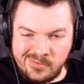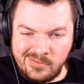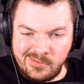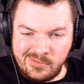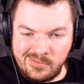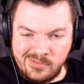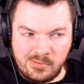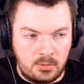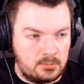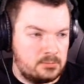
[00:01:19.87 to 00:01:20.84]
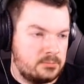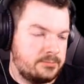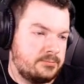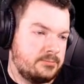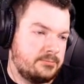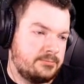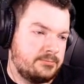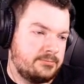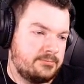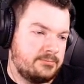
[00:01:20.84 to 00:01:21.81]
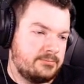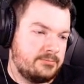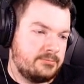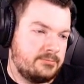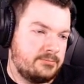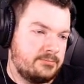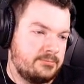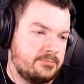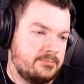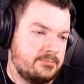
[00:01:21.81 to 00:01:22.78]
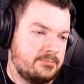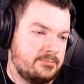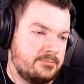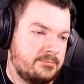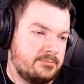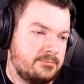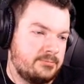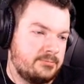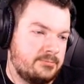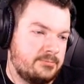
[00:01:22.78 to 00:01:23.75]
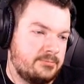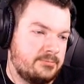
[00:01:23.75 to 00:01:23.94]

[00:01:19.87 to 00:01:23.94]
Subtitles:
(no one is talking)